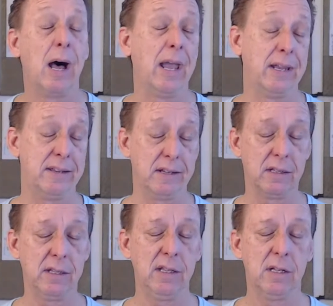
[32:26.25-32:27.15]

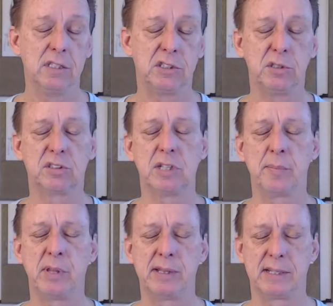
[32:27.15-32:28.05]
Ideally, choose
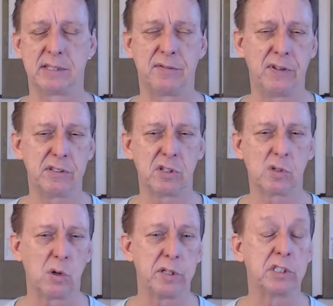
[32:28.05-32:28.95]
something that's
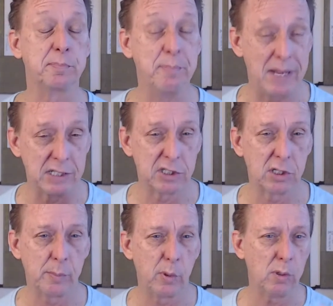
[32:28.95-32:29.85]
physical, that's
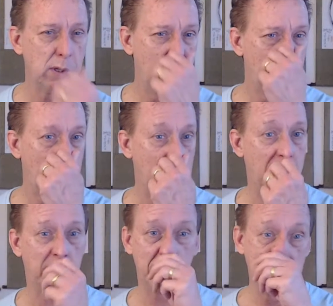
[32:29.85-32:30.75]
measurable.
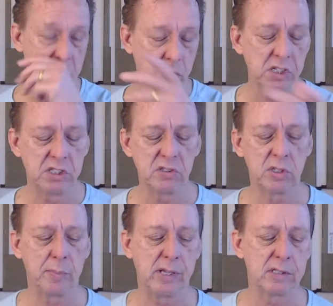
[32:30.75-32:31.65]
You can choose
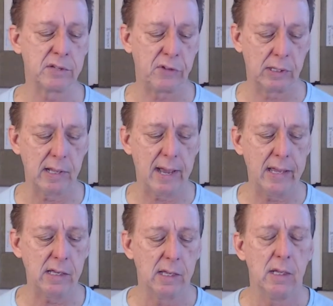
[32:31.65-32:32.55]
something else if you
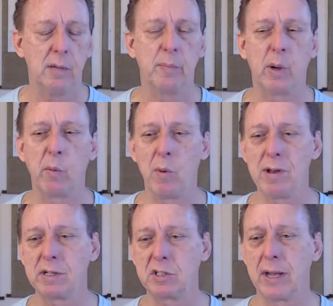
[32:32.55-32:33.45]
like, but we
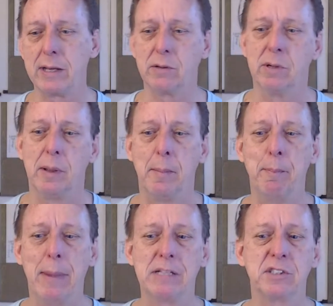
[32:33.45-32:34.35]
want to try to
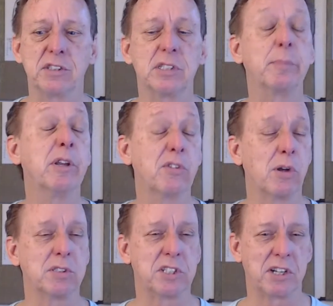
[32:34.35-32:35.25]
measure some
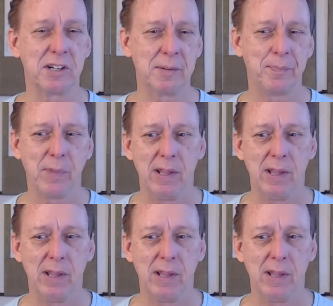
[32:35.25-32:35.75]
results here.